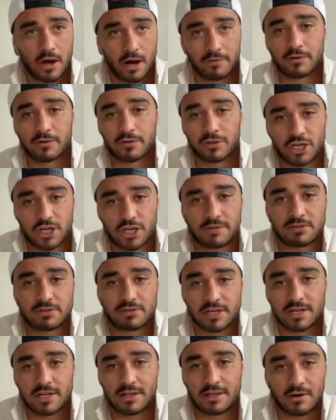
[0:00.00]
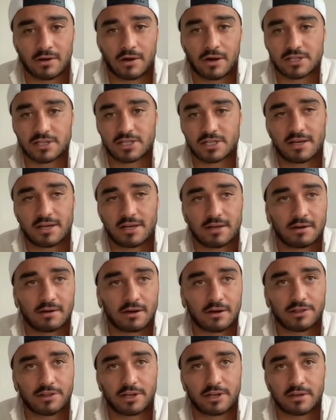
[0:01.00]
I've got the Chiefs sitting there nicely,
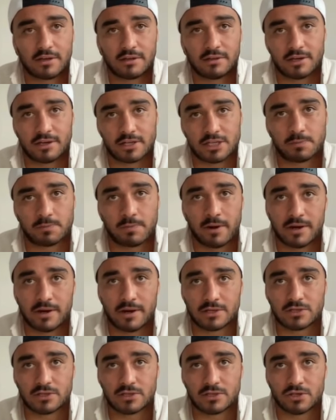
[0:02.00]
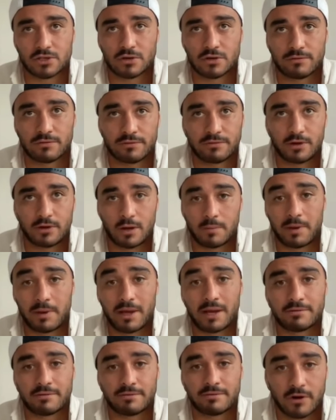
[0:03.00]
and I think the experience of you know
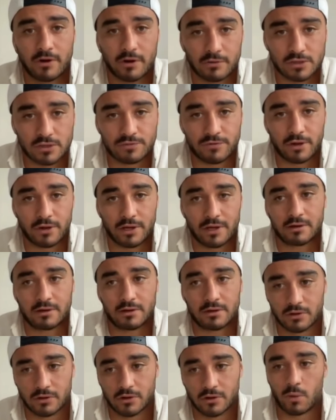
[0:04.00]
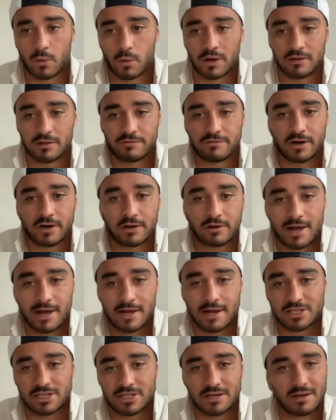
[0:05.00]
being in finals footy and you know not winning the final
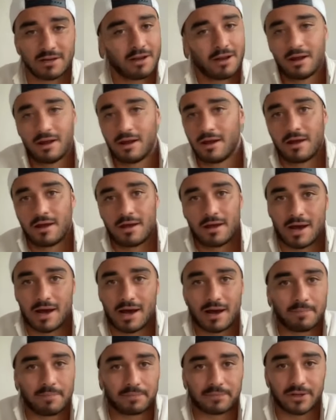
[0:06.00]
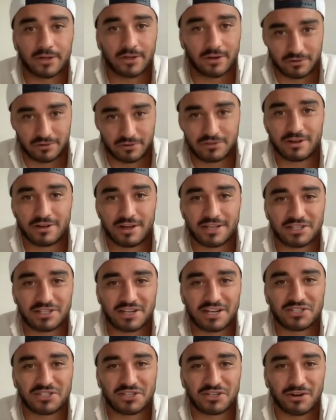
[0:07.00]
last year, um, you know, as
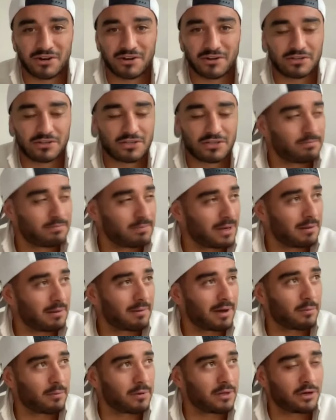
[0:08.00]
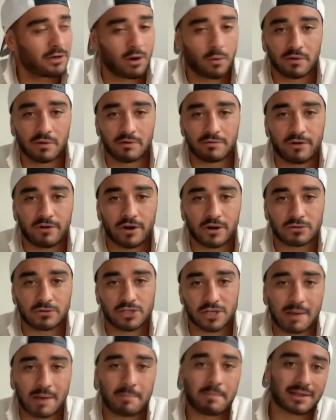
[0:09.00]
you as you know, Benny, mate, when you don't win finals,
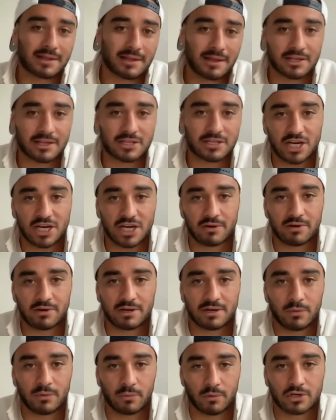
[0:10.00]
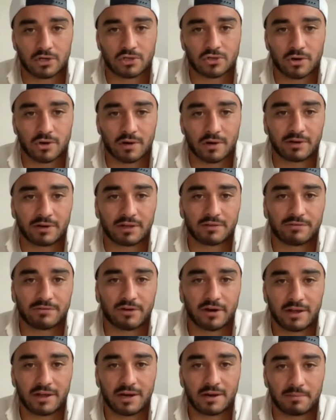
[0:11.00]
you come back the next year and you want to try and
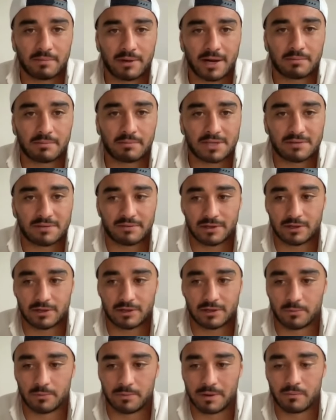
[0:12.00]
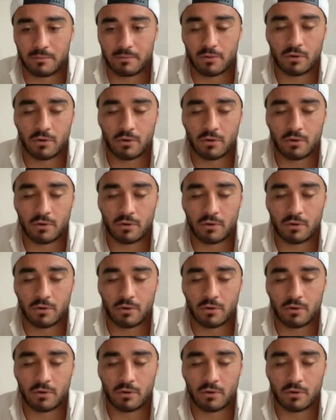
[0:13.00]
rectify that and being able to have a little, little bit